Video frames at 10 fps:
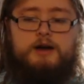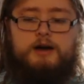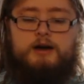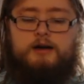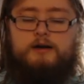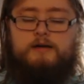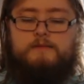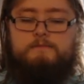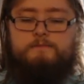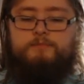
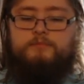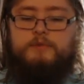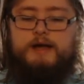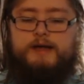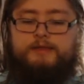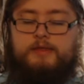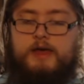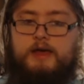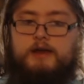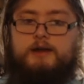And
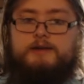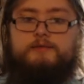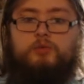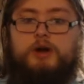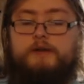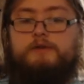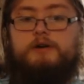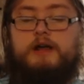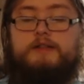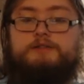then whatever,
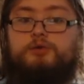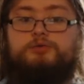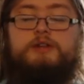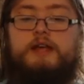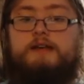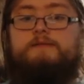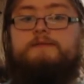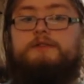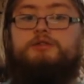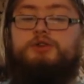and that's only
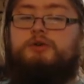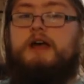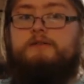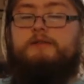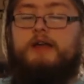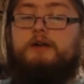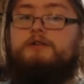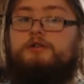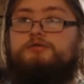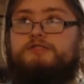if you don't have a
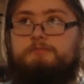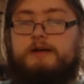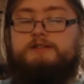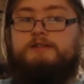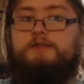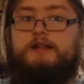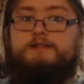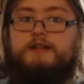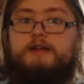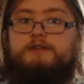character who's the best on that
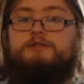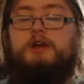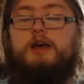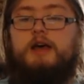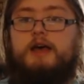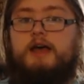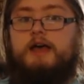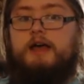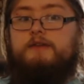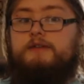stage,
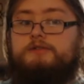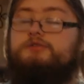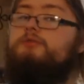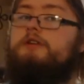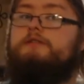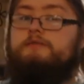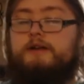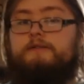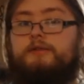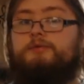and then there's only
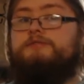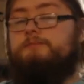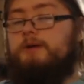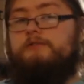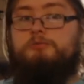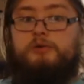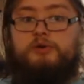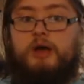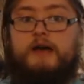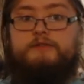3 of those to pick from if
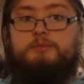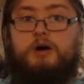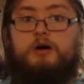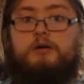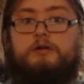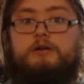you have them all.